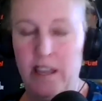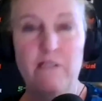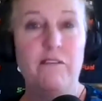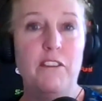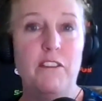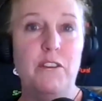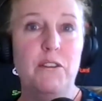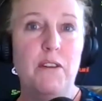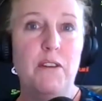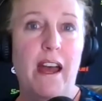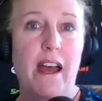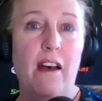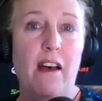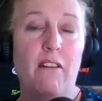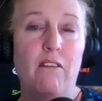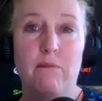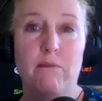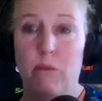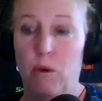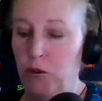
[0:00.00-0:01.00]
if you
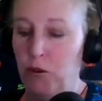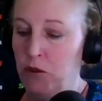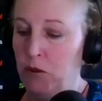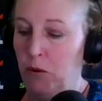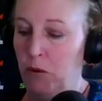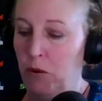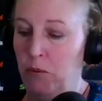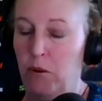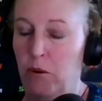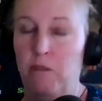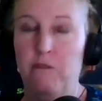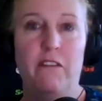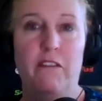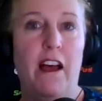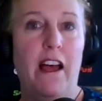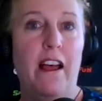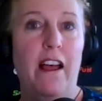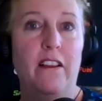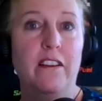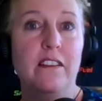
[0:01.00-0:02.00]
have multiple
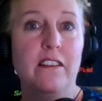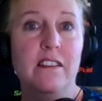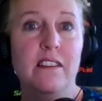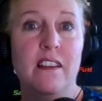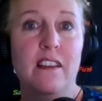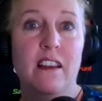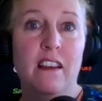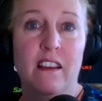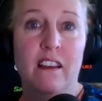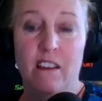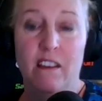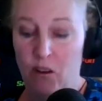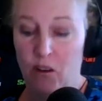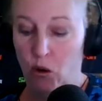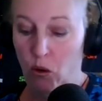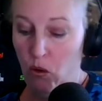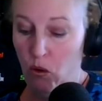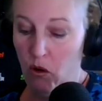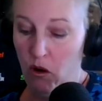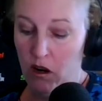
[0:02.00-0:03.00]
profiles,
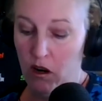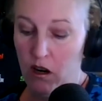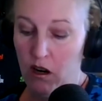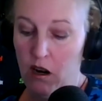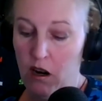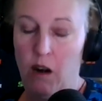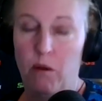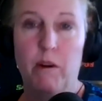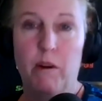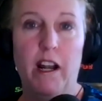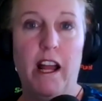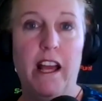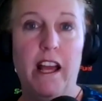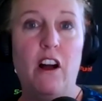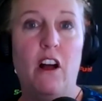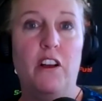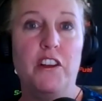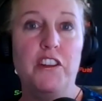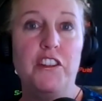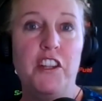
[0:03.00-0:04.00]
or are what I
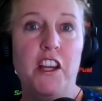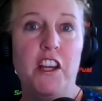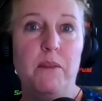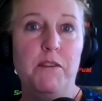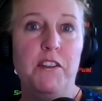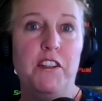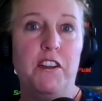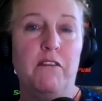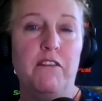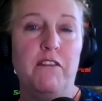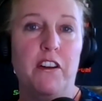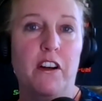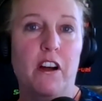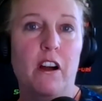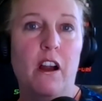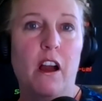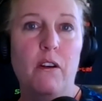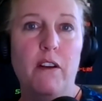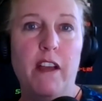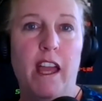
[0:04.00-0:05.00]
call a
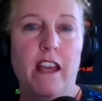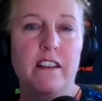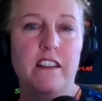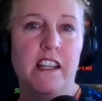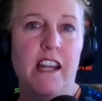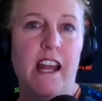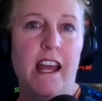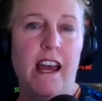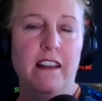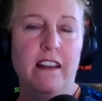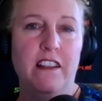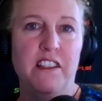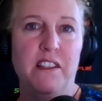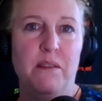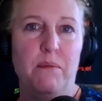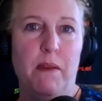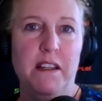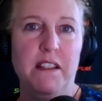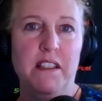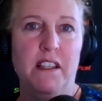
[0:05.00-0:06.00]
shapeshifter. Okay, today I
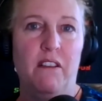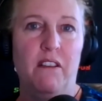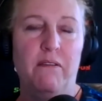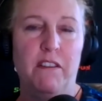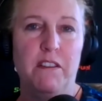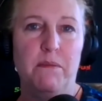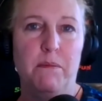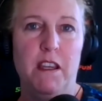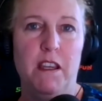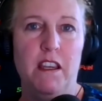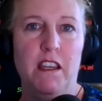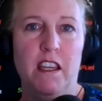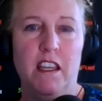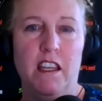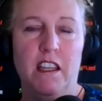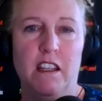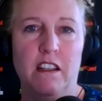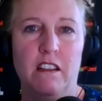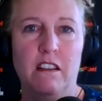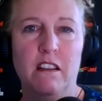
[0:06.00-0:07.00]
listed myself as being
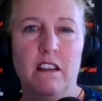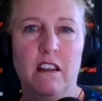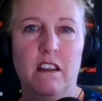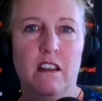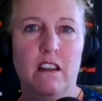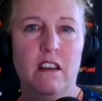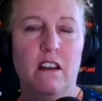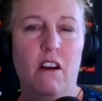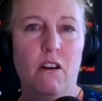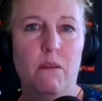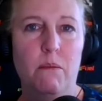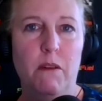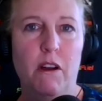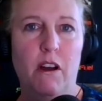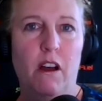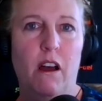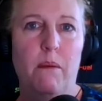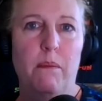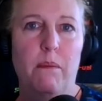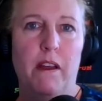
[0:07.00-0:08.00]
in
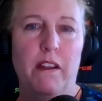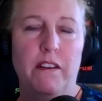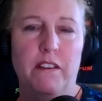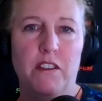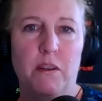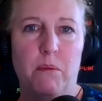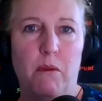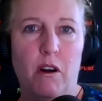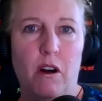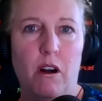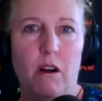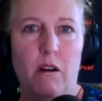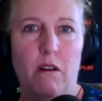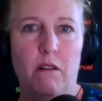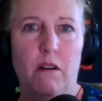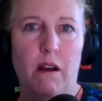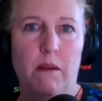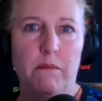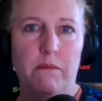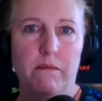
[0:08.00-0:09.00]
Omaha, but
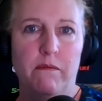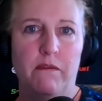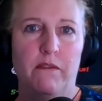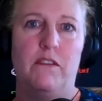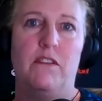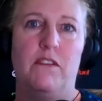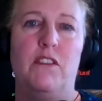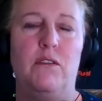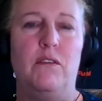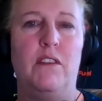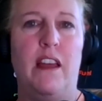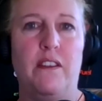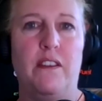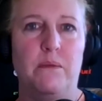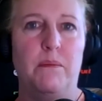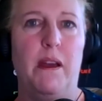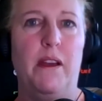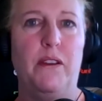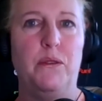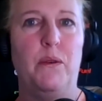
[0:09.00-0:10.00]
tomorrow I'm
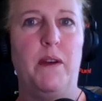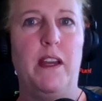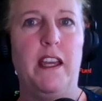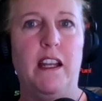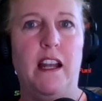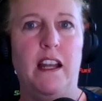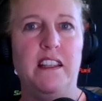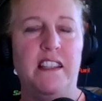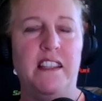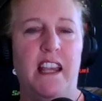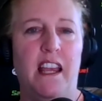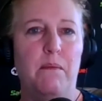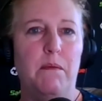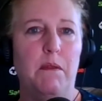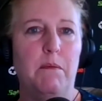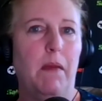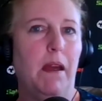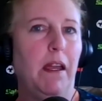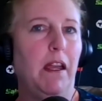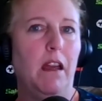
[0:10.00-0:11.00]
2,000 miles away and I say I'm
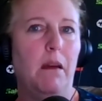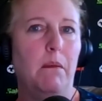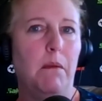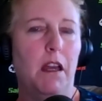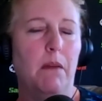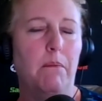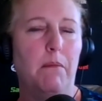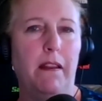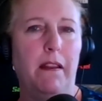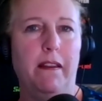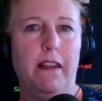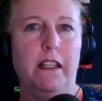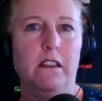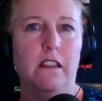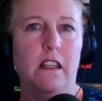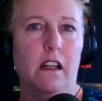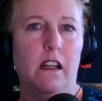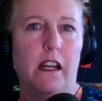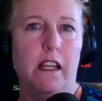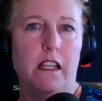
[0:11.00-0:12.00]
in Miami on my
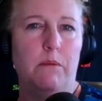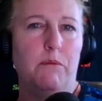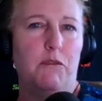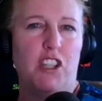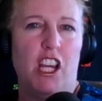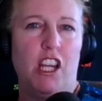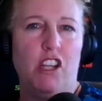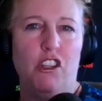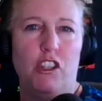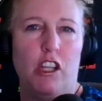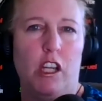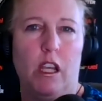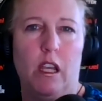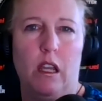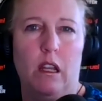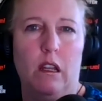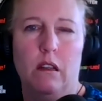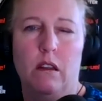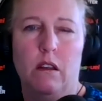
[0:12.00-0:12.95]
LinkedIn. I keep changing it.